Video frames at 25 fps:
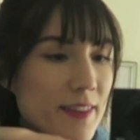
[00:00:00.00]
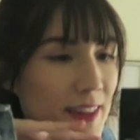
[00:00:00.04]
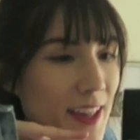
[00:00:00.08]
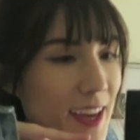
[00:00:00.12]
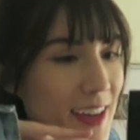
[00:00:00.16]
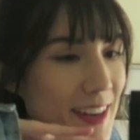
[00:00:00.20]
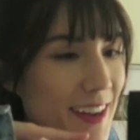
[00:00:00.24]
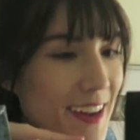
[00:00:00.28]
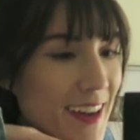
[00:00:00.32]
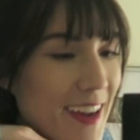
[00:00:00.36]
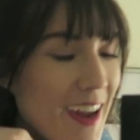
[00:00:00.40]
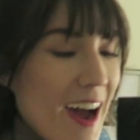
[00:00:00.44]

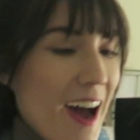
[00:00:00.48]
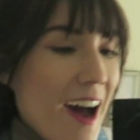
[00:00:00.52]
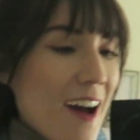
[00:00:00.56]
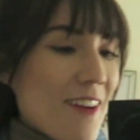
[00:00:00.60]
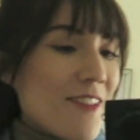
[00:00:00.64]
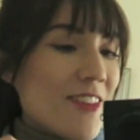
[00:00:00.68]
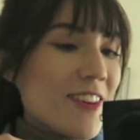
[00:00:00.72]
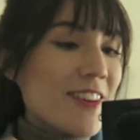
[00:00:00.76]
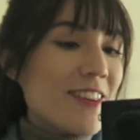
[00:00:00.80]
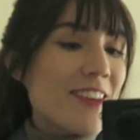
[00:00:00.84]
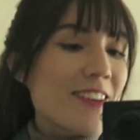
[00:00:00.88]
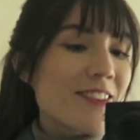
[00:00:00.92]
then I
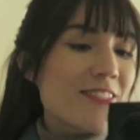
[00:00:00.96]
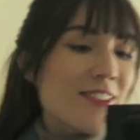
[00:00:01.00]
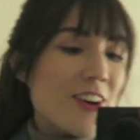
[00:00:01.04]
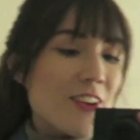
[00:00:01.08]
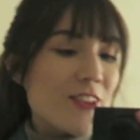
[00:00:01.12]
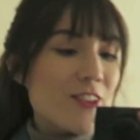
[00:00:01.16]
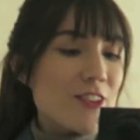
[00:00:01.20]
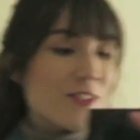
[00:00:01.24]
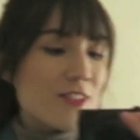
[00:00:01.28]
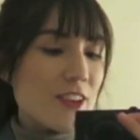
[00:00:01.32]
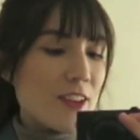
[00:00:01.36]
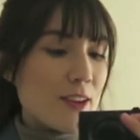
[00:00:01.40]
have this
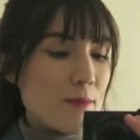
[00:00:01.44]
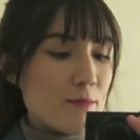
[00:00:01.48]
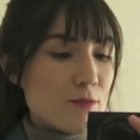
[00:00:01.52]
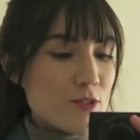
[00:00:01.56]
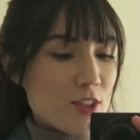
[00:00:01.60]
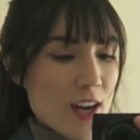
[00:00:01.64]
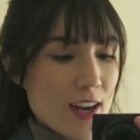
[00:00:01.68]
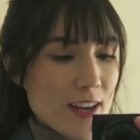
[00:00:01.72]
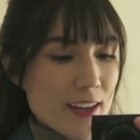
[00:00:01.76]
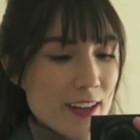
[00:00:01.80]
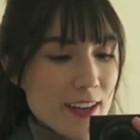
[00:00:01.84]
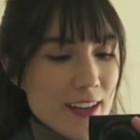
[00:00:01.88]
other denim
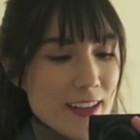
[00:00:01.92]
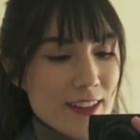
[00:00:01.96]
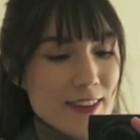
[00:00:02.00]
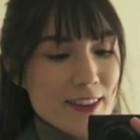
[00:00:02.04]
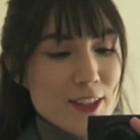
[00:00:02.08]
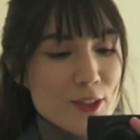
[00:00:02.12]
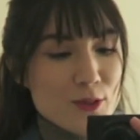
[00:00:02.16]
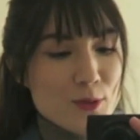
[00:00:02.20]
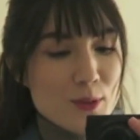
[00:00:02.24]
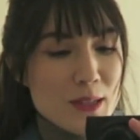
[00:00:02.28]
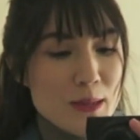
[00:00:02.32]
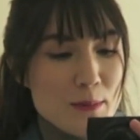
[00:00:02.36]
jacket, and
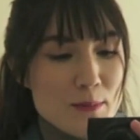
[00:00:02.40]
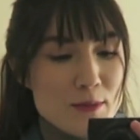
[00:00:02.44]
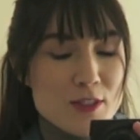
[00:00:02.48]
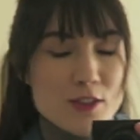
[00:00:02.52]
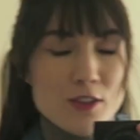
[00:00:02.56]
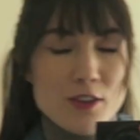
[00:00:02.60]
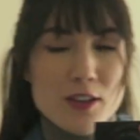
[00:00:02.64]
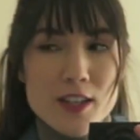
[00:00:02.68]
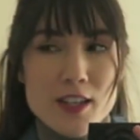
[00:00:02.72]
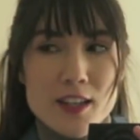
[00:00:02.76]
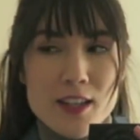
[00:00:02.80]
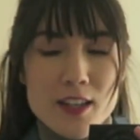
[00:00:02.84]
this one I'm
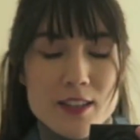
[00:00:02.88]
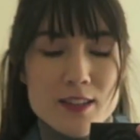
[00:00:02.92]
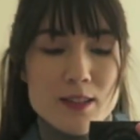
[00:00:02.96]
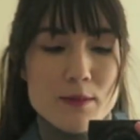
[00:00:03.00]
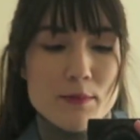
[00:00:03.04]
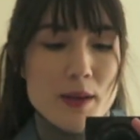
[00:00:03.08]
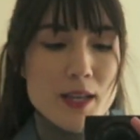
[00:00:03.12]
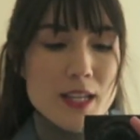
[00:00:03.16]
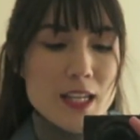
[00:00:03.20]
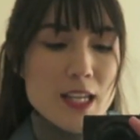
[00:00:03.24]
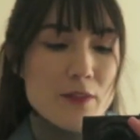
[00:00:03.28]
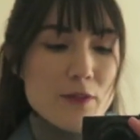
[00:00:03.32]
still kind of like
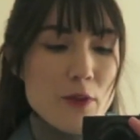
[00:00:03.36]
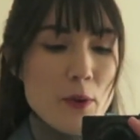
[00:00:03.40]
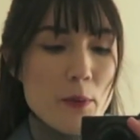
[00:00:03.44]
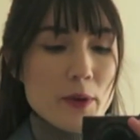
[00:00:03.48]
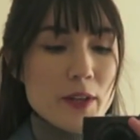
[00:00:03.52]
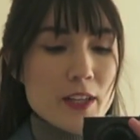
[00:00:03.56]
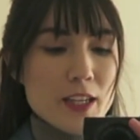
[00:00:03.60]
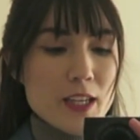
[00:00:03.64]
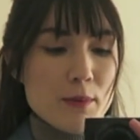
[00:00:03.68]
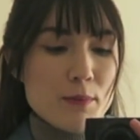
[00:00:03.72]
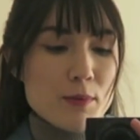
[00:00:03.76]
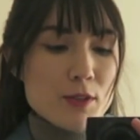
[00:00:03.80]
debating if I
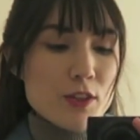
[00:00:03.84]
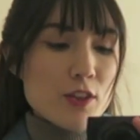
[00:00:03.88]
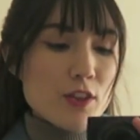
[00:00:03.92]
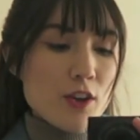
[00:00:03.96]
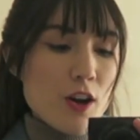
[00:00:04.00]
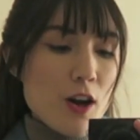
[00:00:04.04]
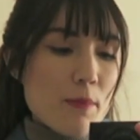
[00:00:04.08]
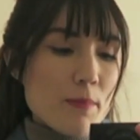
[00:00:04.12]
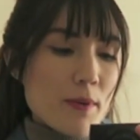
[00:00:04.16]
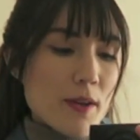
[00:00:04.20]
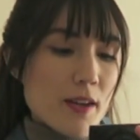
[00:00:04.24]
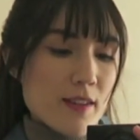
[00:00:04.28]
want to keep it or
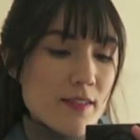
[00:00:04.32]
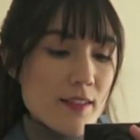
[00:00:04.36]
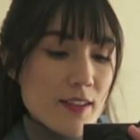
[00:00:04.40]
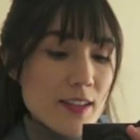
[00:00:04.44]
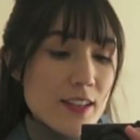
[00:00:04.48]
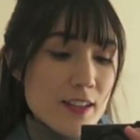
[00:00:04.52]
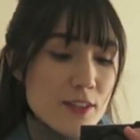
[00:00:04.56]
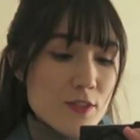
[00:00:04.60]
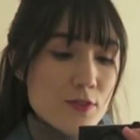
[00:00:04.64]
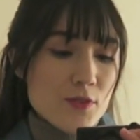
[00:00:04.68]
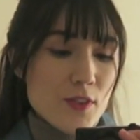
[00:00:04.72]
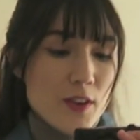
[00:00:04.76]
not because
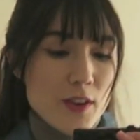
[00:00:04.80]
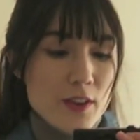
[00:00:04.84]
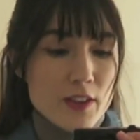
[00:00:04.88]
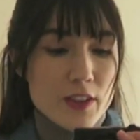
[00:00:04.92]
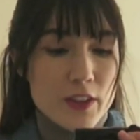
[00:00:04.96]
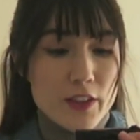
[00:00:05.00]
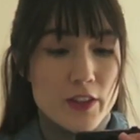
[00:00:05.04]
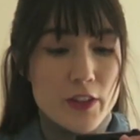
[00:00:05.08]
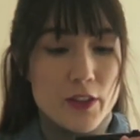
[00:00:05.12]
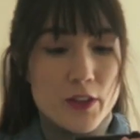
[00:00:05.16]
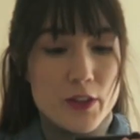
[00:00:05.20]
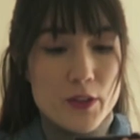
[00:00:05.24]
it is very
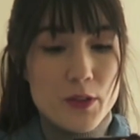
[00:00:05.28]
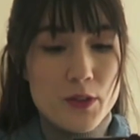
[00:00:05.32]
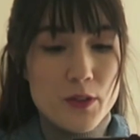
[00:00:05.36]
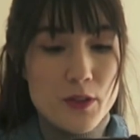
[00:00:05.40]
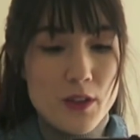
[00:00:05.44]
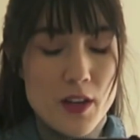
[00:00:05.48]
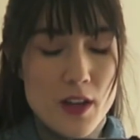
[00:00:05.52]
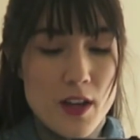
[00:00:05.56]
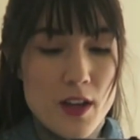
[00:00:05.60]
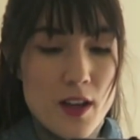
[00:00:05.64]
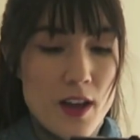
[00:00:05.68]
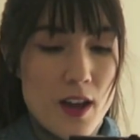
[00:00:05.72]
cute.
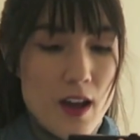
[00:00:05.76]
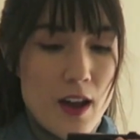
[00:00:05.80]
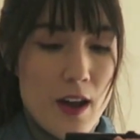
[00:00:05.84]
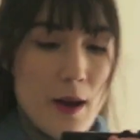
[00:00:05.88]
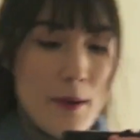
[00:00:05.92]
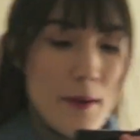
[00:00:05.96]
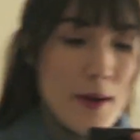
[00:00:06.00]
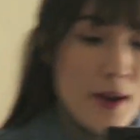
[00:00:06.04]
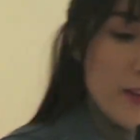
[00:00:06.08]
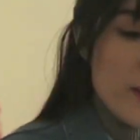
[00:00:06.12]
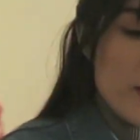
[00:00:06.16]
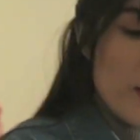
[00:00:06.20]

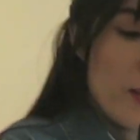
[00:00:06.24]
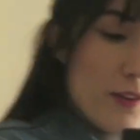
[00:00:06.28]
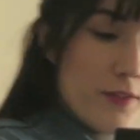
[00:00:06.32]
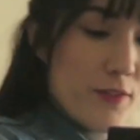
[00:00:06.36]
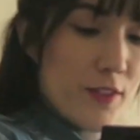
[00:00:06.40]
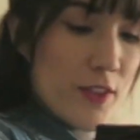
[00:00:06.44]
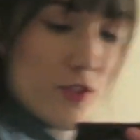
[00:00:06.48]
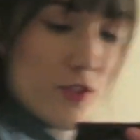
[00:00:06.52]
I love